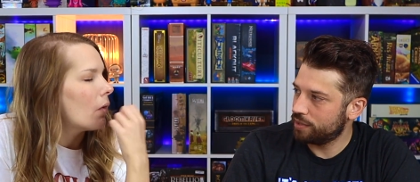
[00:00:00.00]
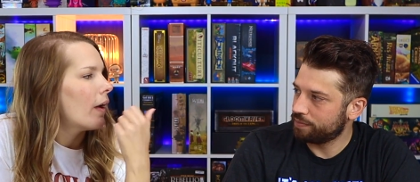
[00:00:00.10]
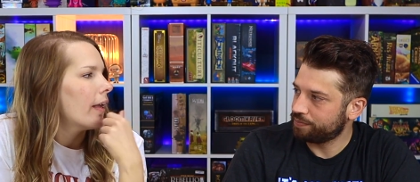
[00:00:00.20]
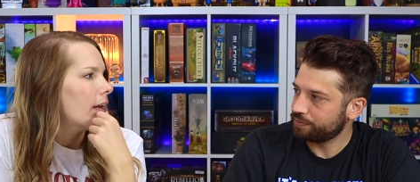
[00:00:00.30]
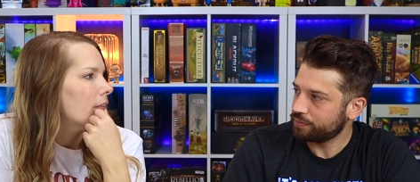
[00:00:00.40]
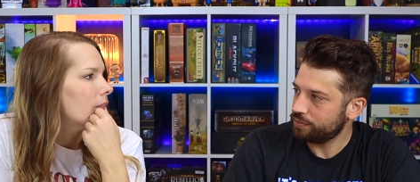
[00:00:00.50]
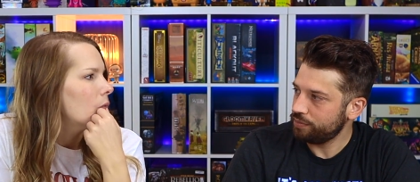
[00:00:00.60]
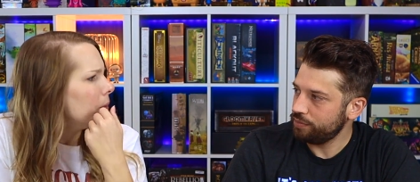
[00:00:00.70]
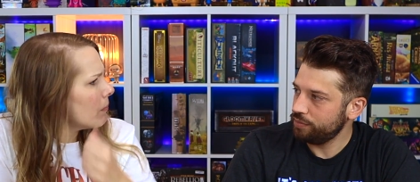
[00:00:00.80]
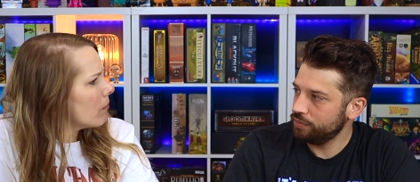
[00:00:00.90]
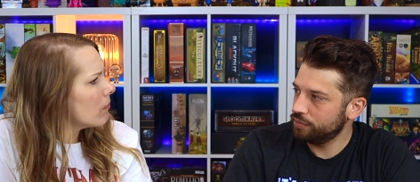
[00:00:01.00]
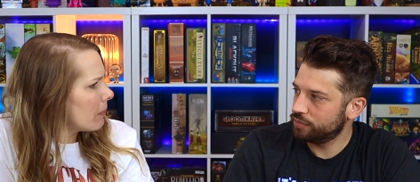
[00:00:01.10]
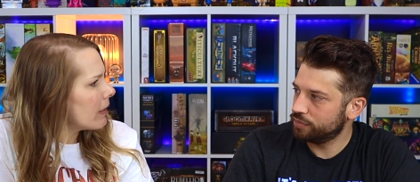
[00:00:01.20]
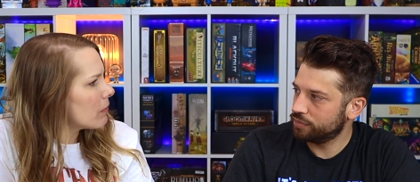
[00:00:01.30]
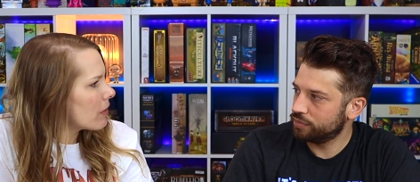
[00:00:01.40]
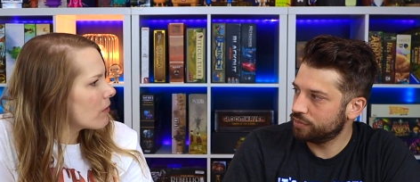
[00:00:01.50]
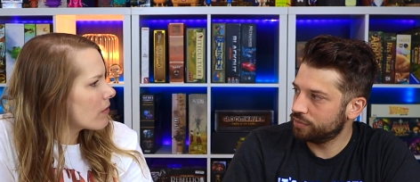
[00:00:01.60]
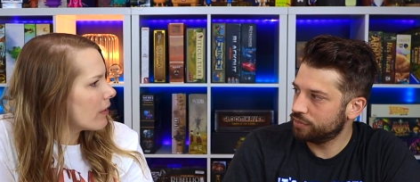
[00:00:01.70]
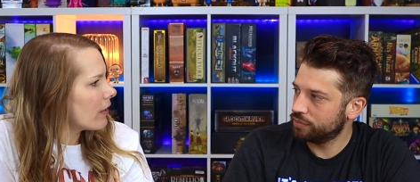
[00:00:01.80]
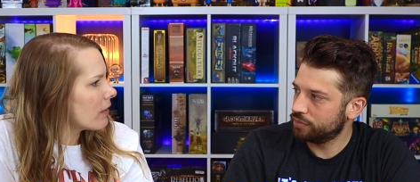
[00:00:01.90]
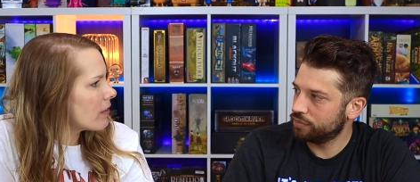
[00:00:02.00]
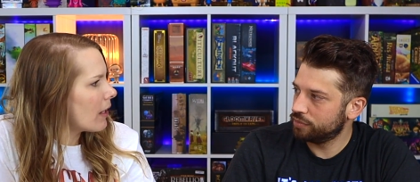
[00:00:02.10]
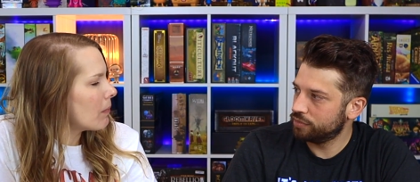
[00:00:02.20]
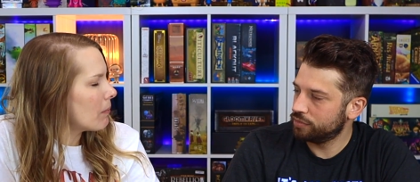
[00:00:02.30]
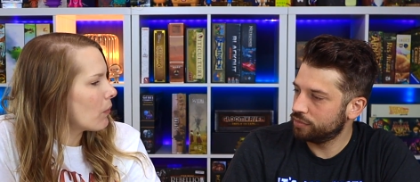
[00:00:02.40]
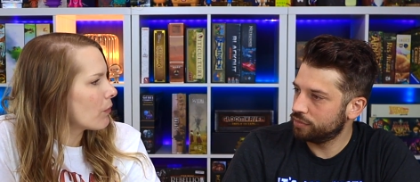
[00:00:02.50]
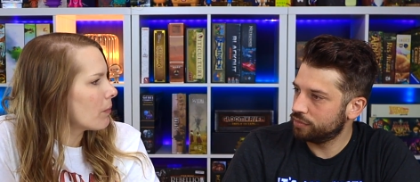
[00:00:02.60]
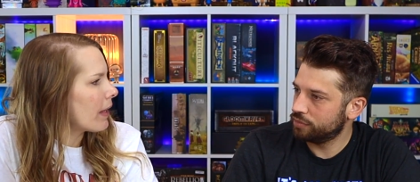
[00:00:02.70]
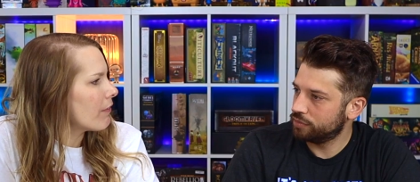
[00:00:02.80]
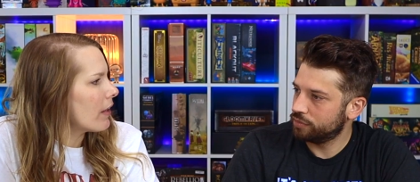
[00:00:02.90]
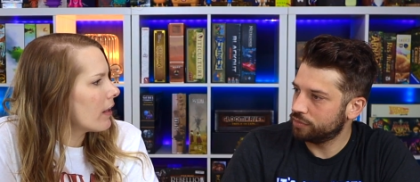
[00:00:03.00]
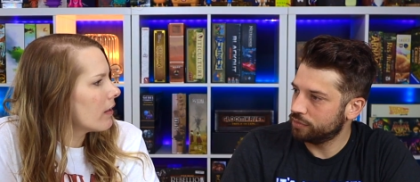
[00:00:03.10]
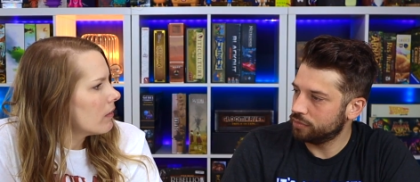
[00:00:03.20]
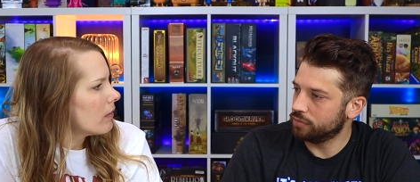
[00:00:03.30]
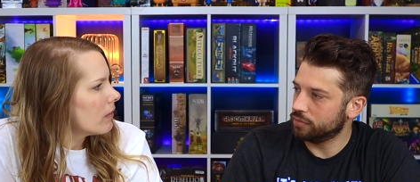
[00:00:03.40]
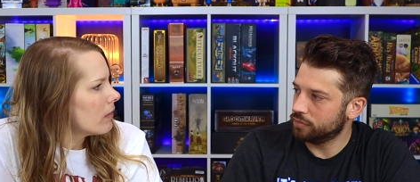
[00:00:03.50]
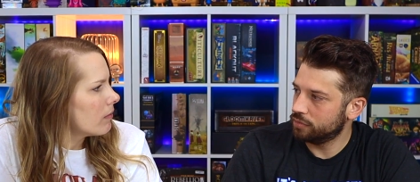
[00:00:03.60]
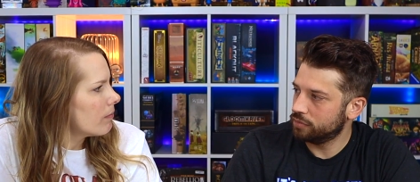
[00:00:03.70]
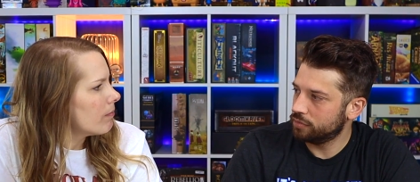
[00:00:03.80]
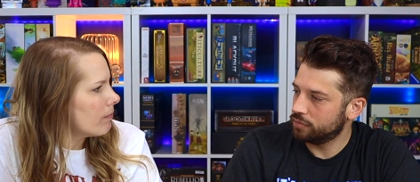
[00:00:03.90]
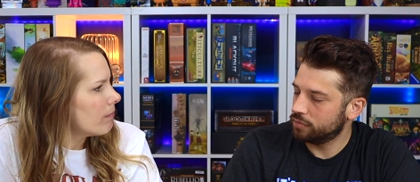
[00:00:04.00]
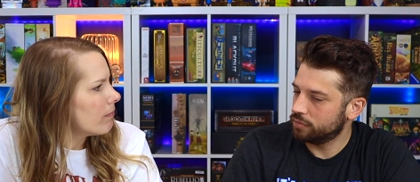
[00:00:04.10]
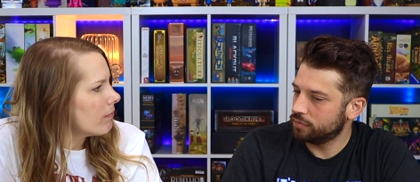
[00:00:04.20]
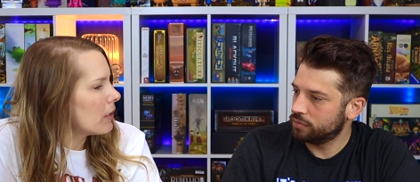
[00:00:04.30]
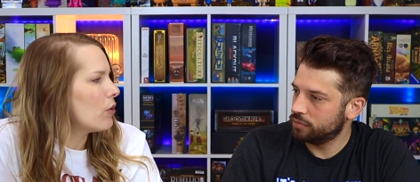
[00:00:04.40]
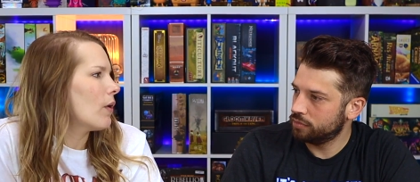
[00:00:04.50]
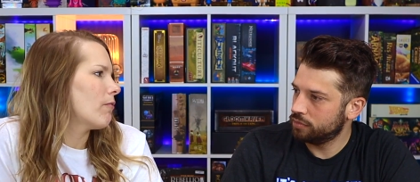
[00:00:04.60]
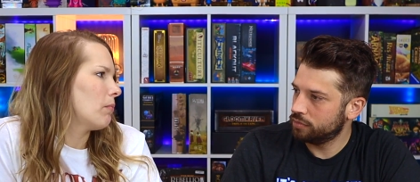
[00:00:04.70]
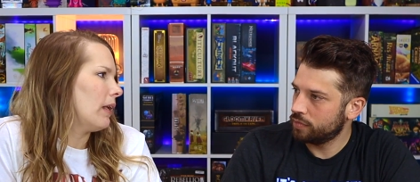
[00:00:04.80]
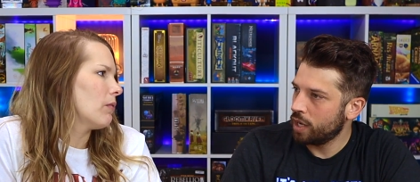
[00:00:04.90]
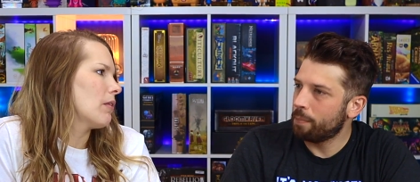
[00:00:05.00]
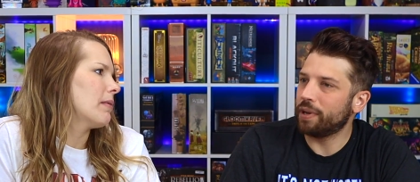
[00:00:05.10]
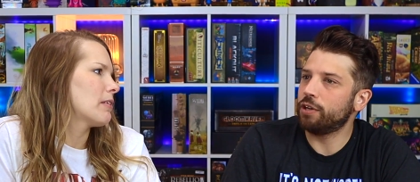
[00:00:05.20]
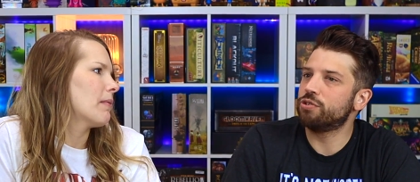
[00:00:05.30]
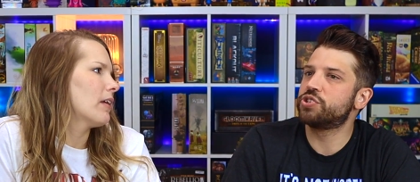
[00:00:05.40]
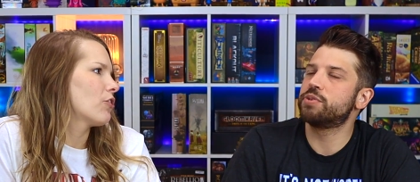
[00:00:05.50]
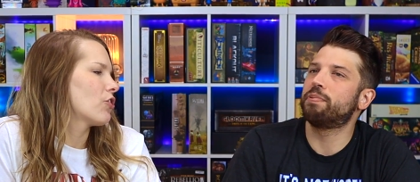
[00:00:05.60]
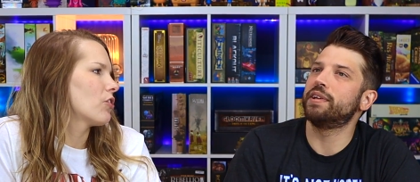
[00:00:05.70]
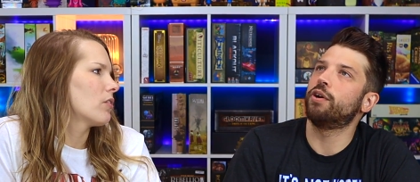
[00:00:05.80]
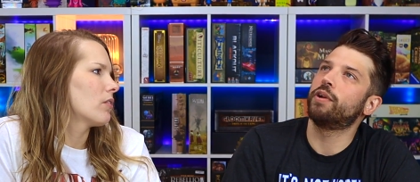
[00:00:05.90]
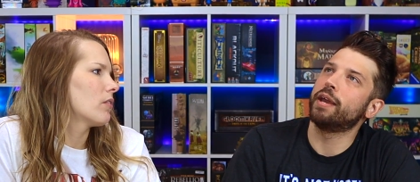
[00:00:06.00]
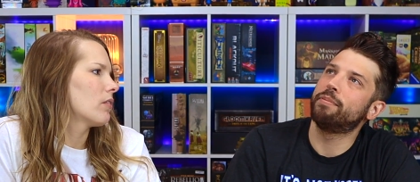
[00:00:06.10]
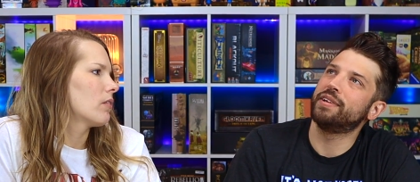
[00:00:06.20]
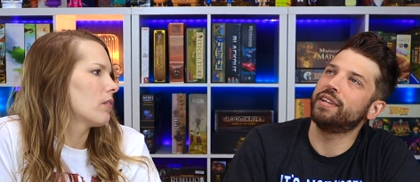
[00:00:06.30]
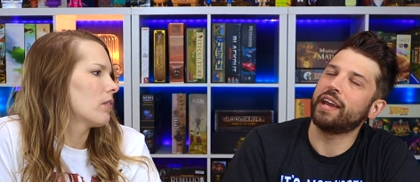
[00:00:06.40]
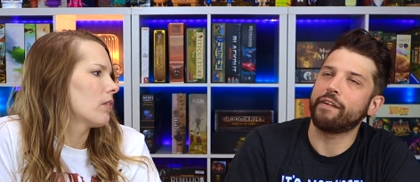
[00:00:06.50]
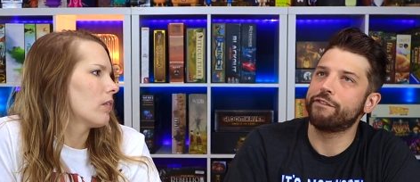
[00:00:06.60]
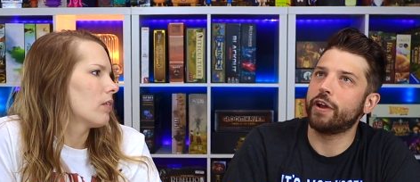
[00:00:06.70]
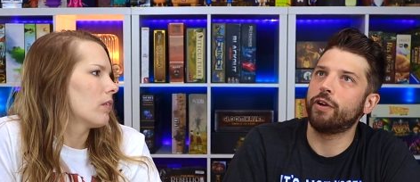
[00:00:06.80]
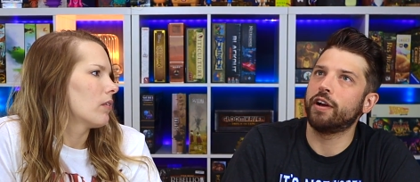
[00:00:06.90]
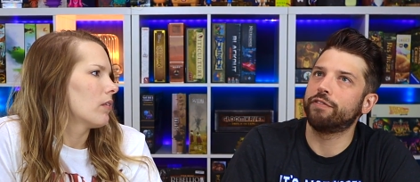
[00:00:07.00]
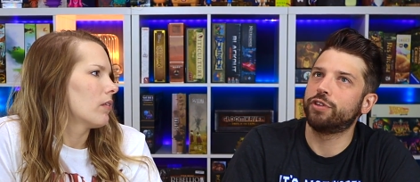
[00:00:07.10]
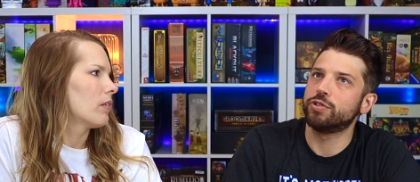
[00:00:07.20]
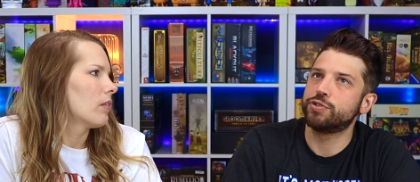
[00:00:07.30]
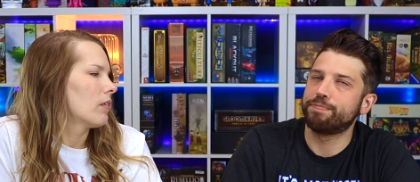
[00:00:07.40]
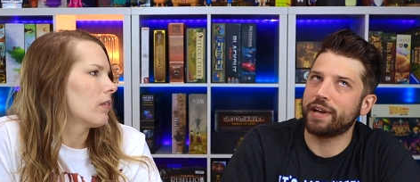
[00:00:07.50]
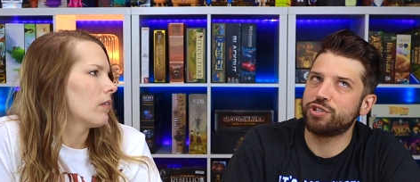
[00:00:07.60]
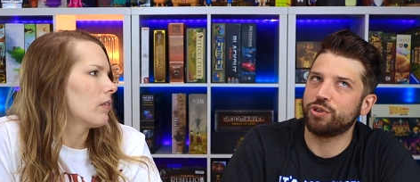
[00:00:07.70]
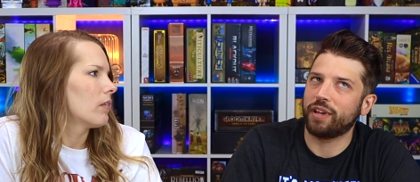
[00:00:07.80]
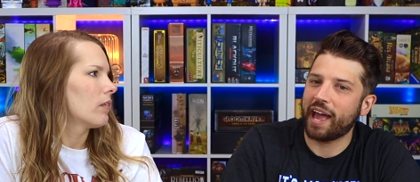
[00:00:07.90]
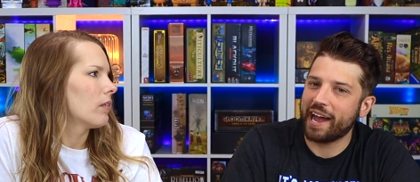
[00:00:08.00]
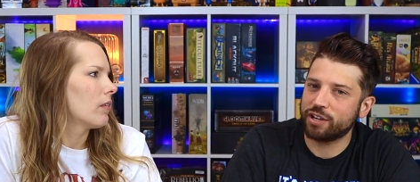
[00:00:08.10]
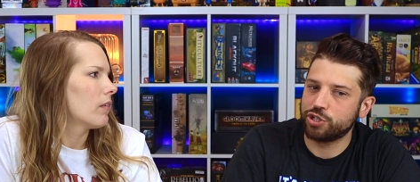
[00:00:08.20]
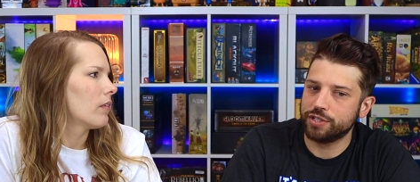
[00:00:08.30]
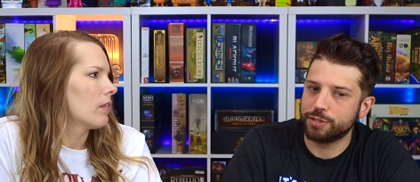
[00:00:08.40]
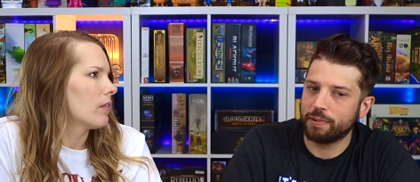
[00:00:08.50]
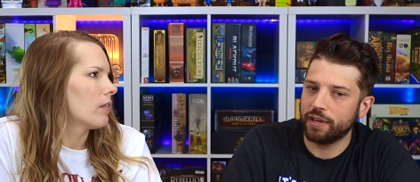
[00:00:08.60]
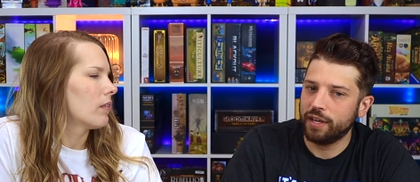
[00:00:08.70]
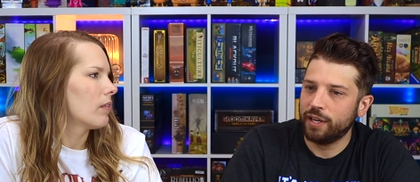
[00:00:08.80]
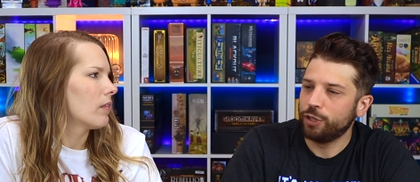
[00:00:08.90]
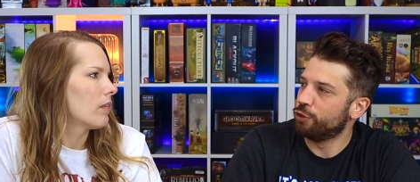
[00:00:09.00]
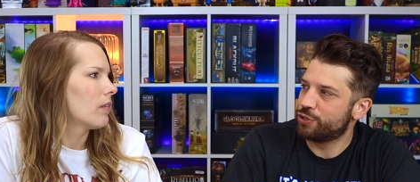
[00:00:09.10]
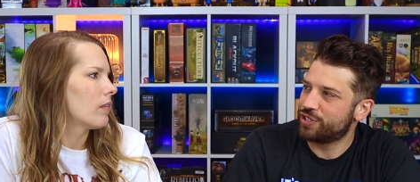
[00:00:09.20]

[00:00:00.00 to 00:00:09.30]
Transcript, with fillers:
Speaker 1: Oh, I have. We we played with those in our time at Boardroom Cafe.
Speaker 2: Hmm.
Speaker 1: Mm. But you haven't played with
Speaker 2: them. But you're, much. but okay, but yeah, fair enough. There's special actions, but you're